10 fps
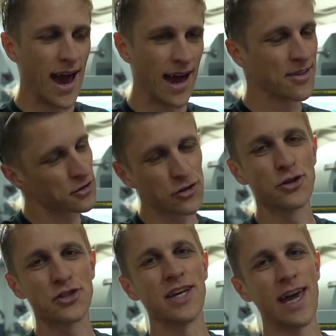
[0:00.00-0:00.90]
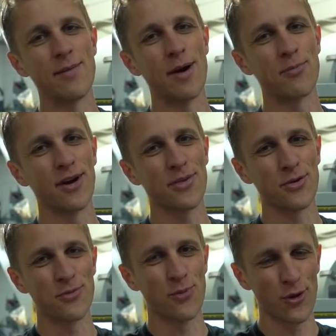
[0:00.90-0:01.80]
And the solution he came up with
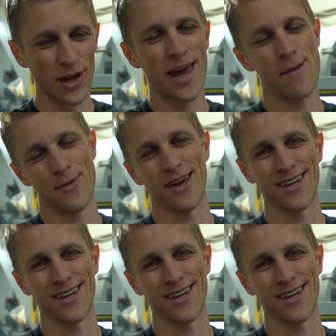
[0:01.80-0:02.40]
was pretty epic.